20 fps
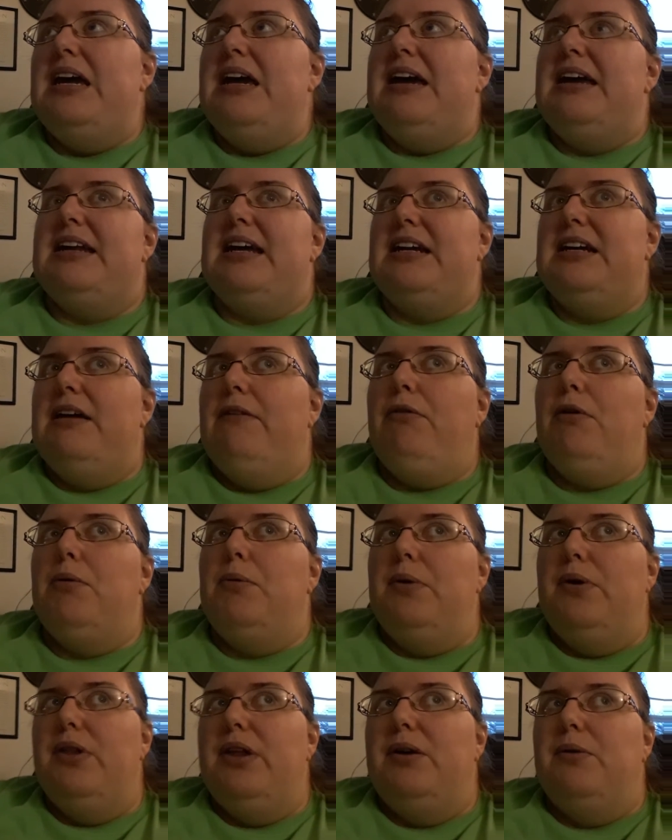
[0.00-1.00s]
And I never
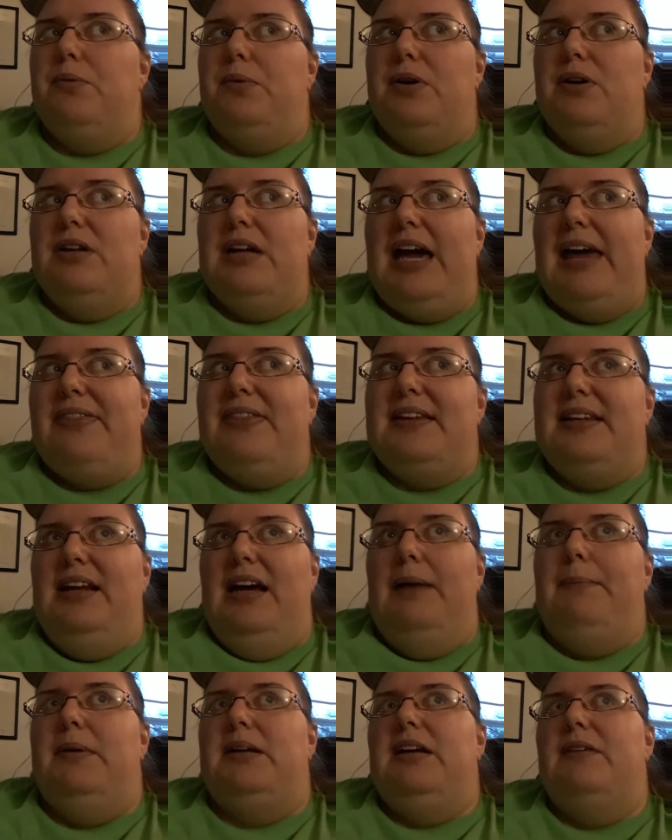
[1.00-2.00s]
really at the
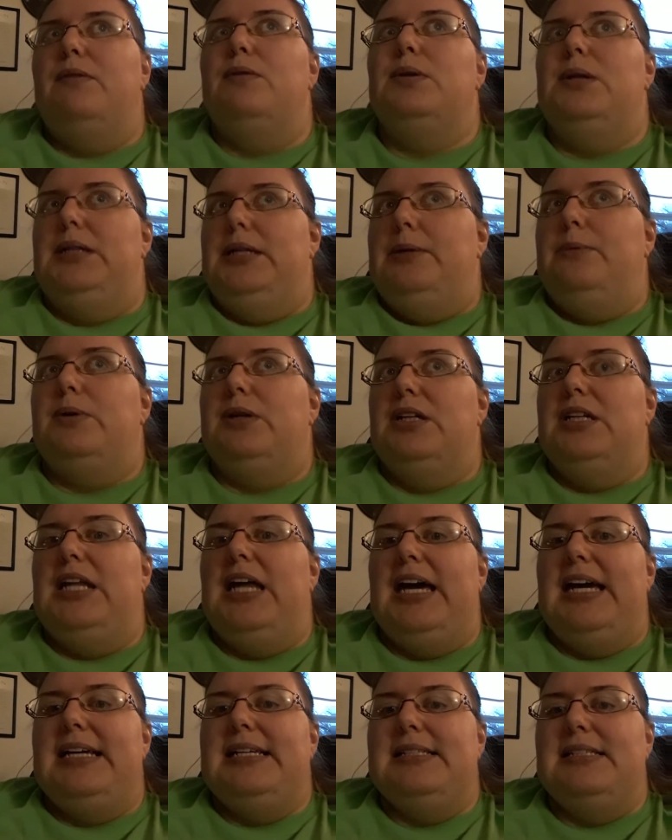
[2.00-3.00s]
time I never really
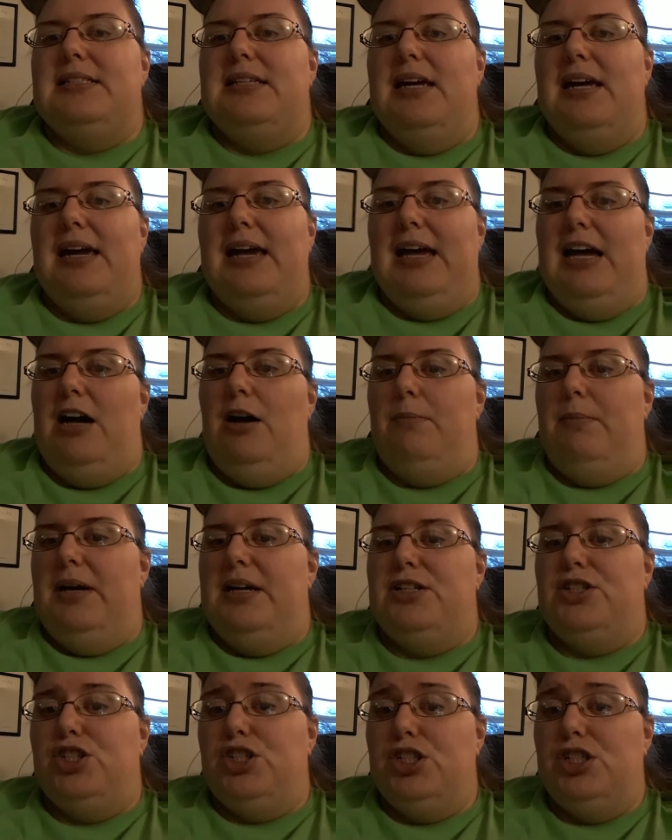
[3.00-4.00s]
realized how
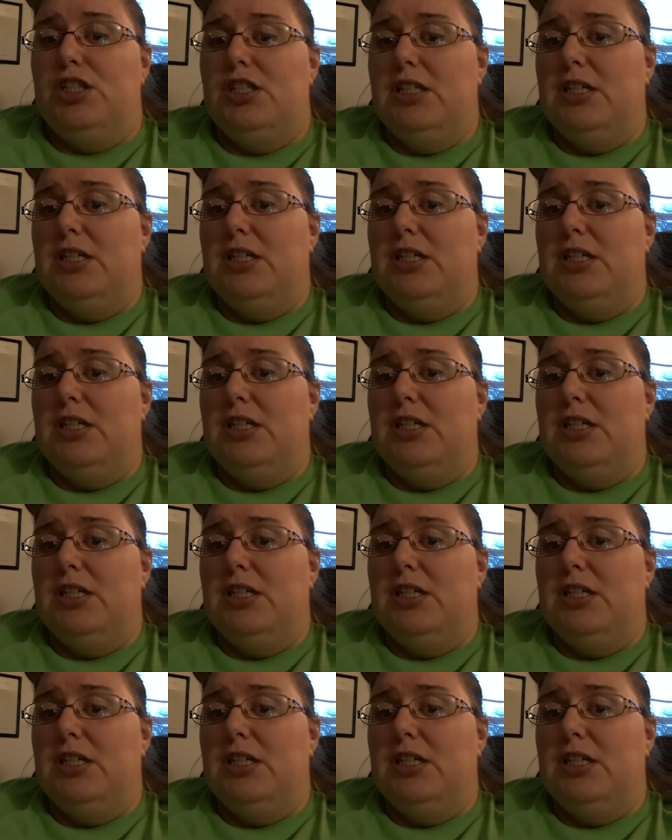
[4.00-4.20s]
bad